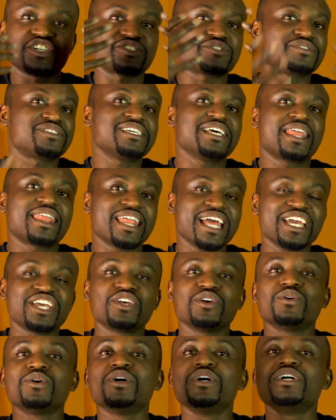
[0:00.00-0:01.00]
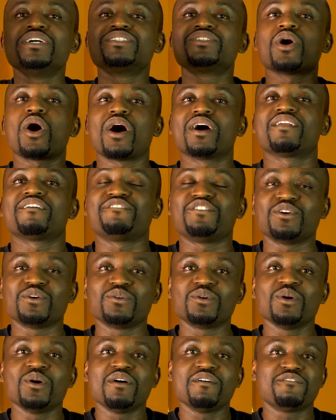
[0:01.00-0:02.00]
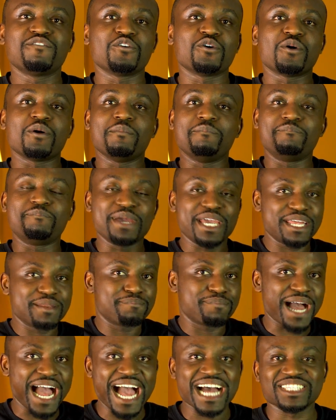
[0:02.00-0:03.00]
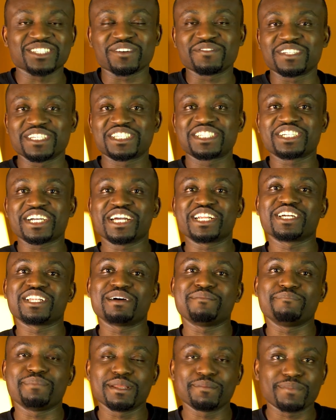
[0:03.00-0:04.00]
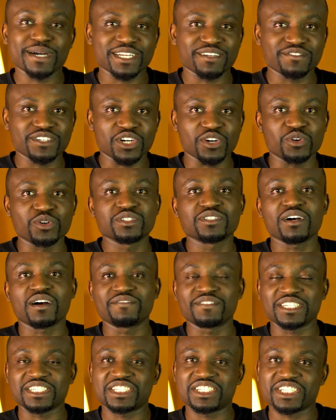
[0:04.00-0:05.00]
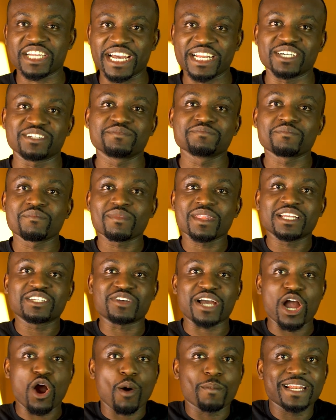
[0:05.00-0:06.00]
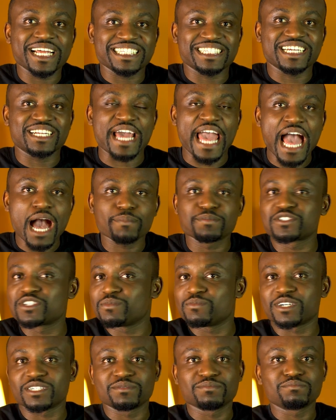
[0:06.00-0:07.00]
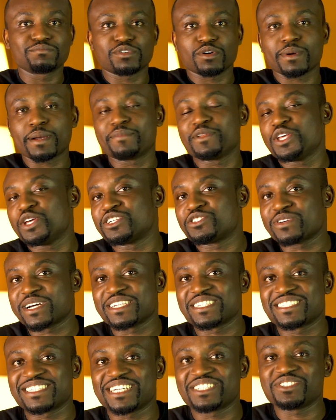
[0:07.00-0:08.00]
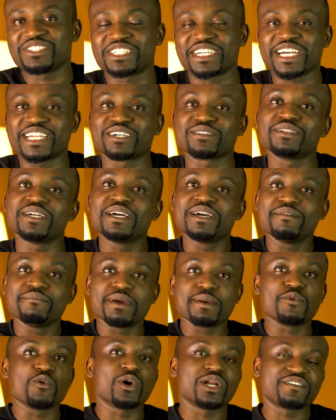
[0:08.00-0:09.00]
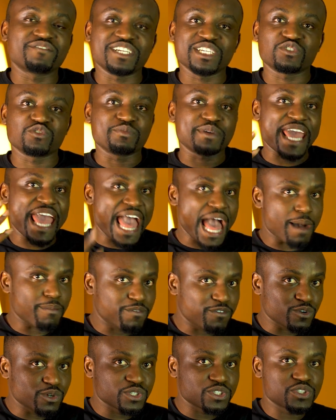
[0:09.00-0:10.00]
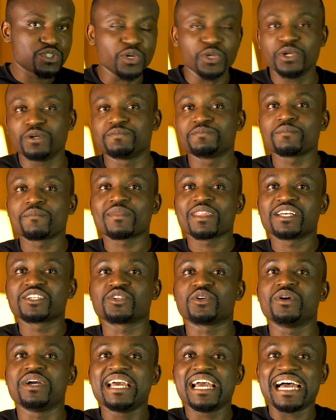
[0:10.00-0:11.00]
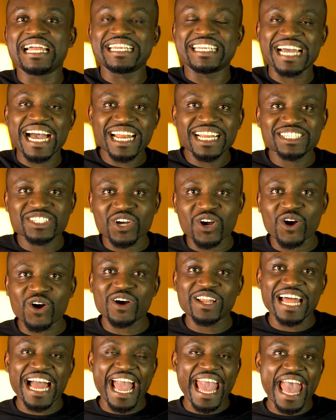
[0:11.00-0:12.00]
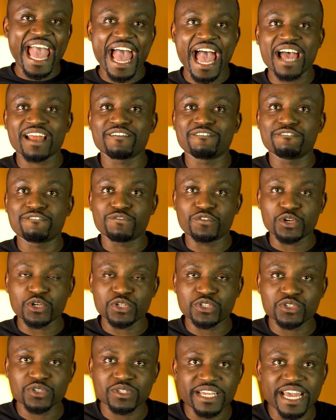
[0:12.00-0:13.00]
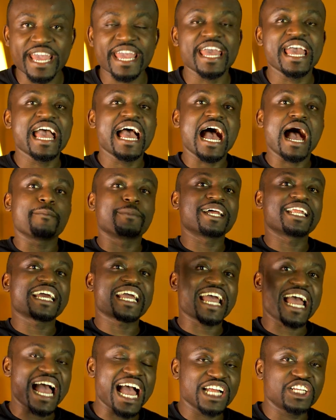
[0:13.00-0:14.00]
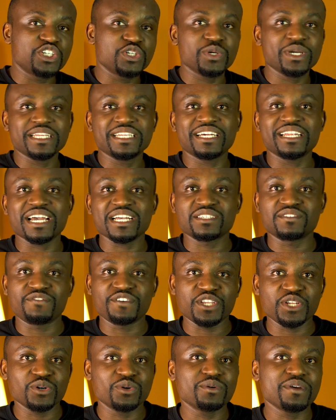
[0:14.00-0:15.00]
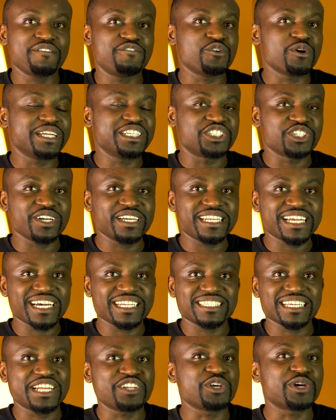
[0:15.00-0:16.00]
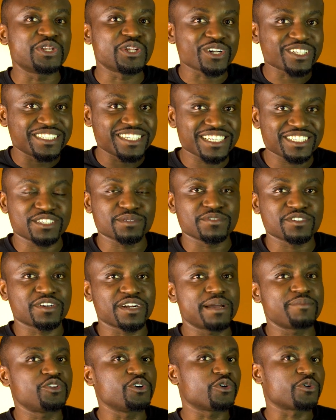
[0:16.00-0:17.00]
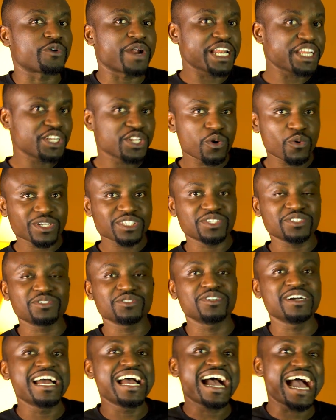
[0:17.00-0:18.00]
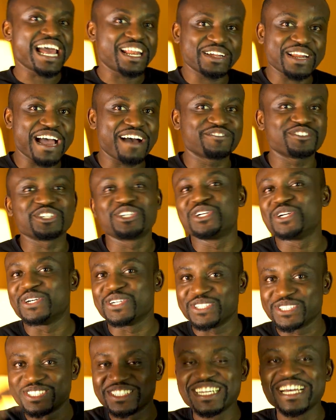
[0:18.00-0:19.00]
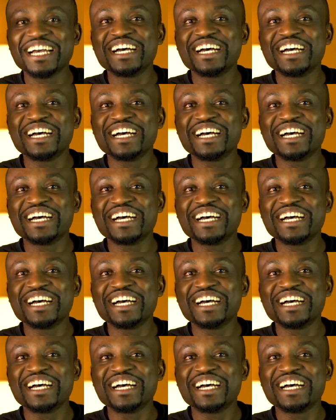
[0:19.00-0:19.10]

Just to say thank you to all of you for being part of this channel and being part of the growth of this channel. So I hope that's gonna help someone. Probably you're trying to start your channel. Maybe one of these will be helpful to you. So, and that is all I had for you today. I'm gonna catch you in the next video. If you enjoyed that and you're not yet subscribed, you already know what to do. I don't have to show you.